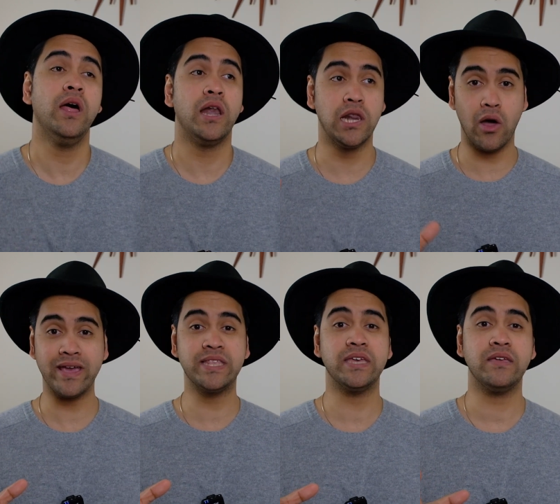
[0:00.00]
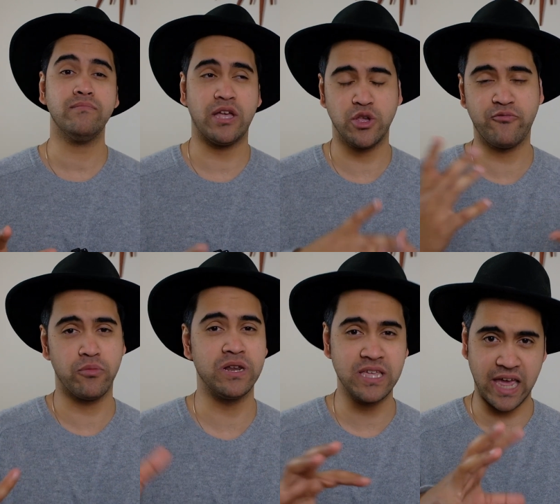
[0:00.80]
lighting, as you've
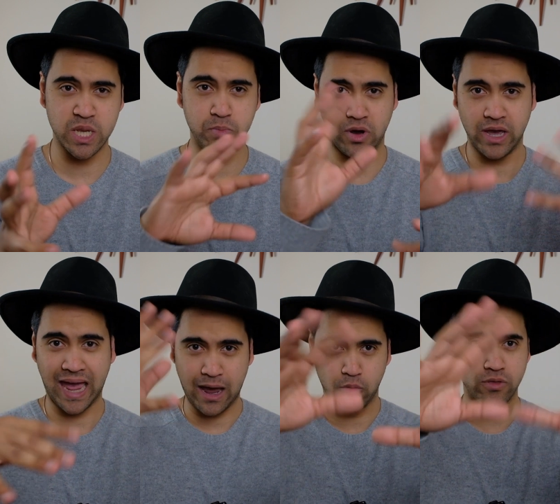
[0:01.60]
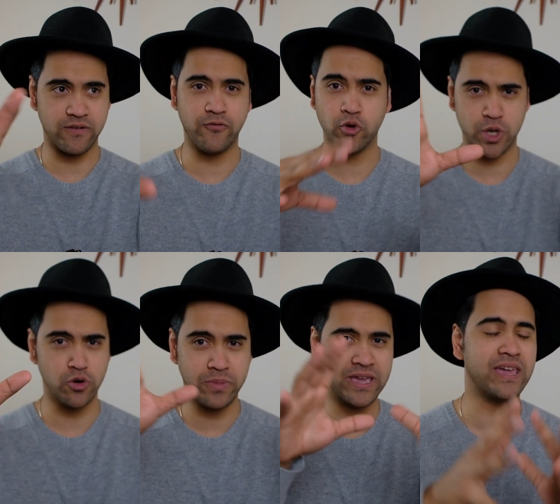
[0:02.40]
probably guessed by how the forcing or
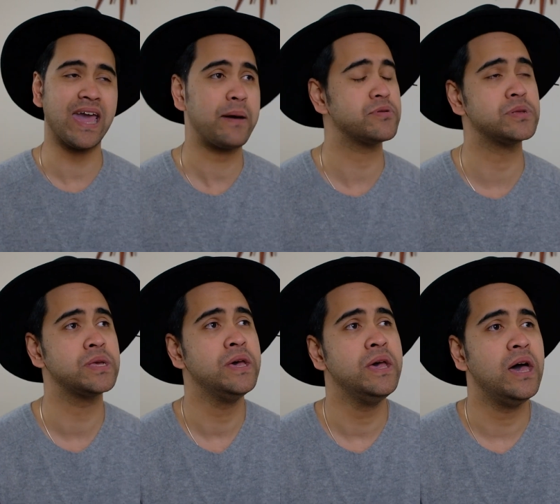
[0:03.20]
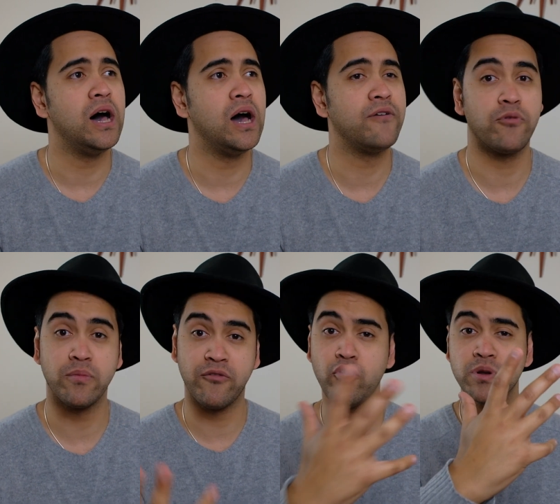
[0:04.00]
peaking happens from the
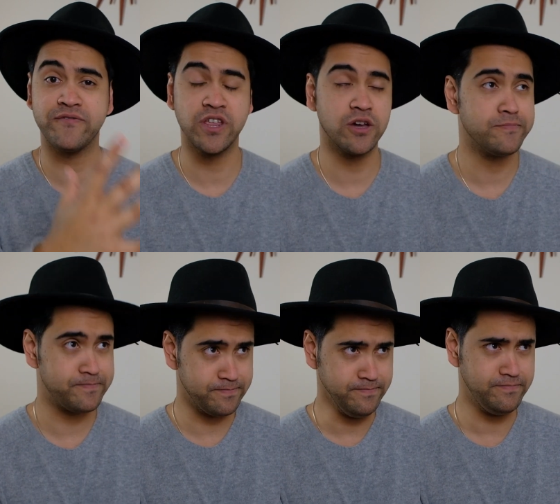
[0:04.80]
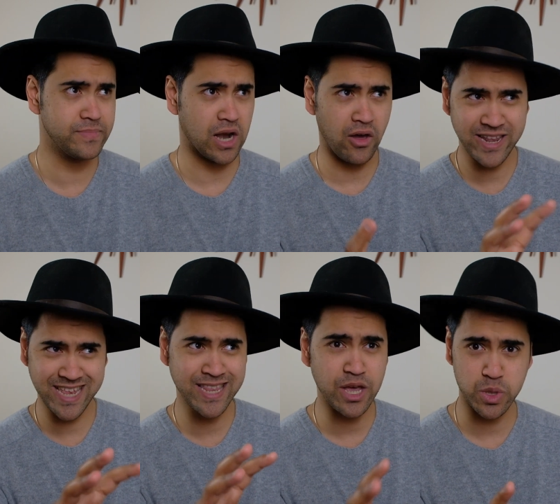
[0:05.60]
performance video,
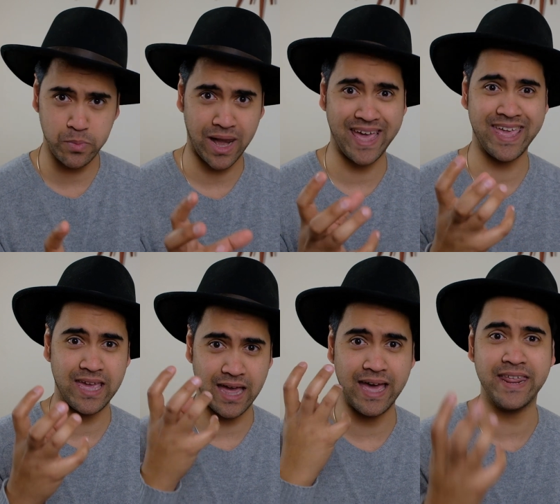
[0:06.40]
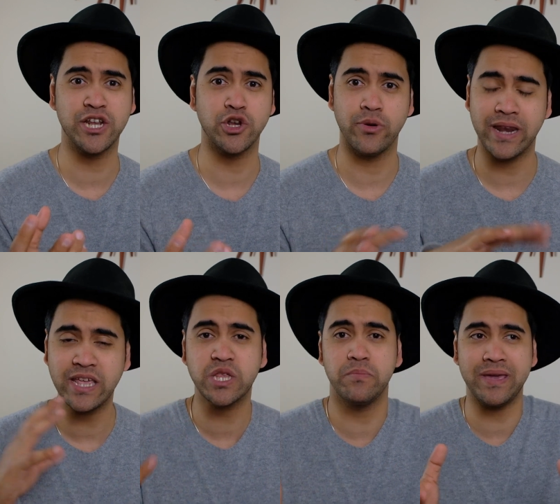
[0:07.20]
lighting does play an issue. It
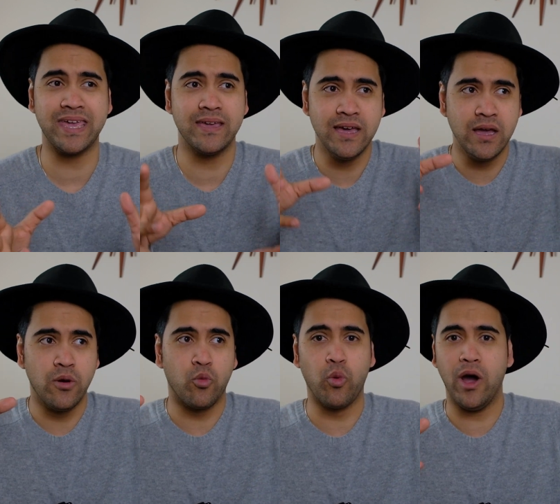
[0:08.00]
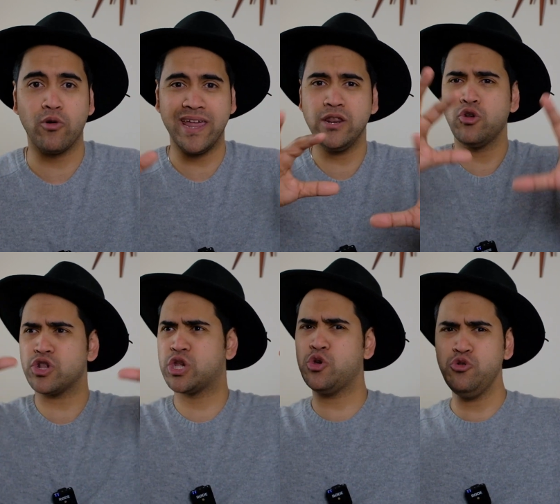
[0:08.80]
needs to be well lit,
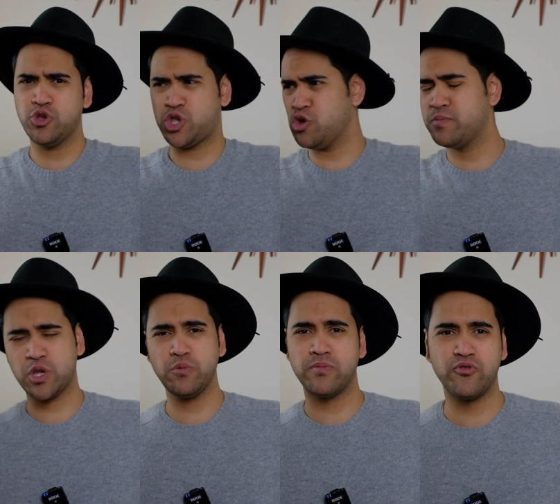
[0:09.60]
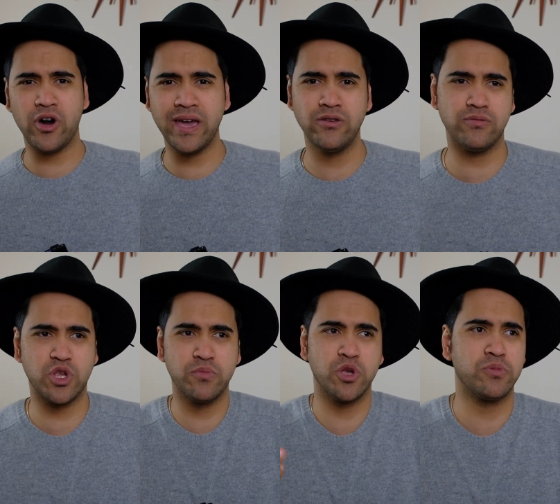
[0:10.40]
not too super, super bright, not
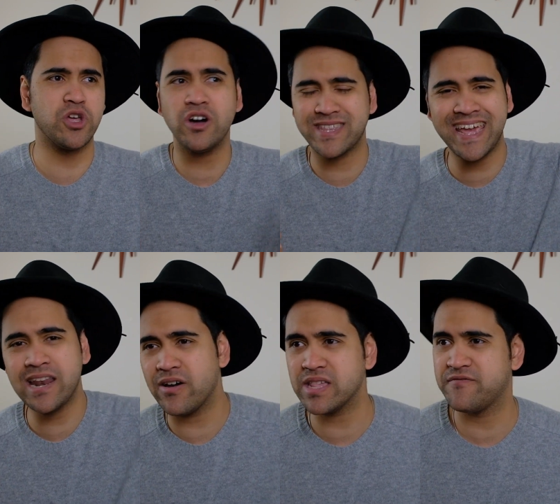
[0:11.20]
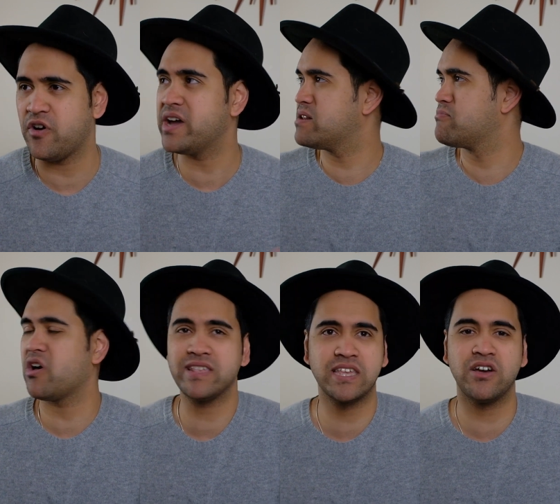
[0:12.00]
super, super dark. Daylight's fine,
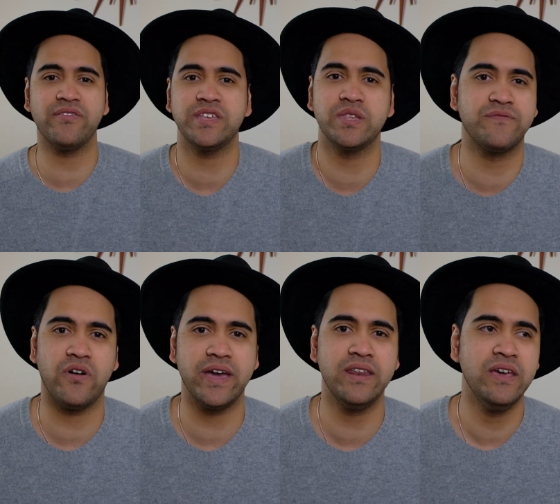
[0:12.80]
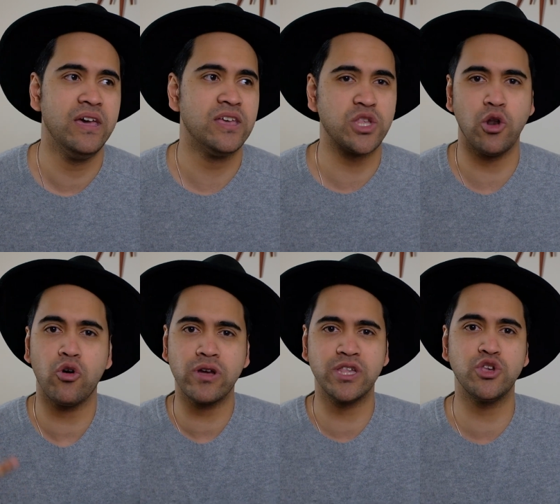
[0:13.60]
lighting like this is fine. So
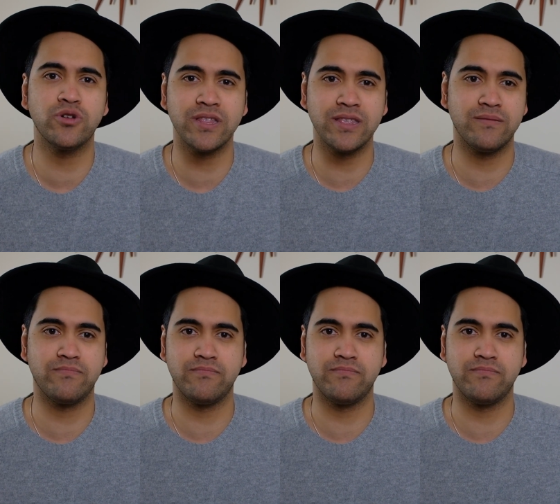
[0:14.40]
long as you can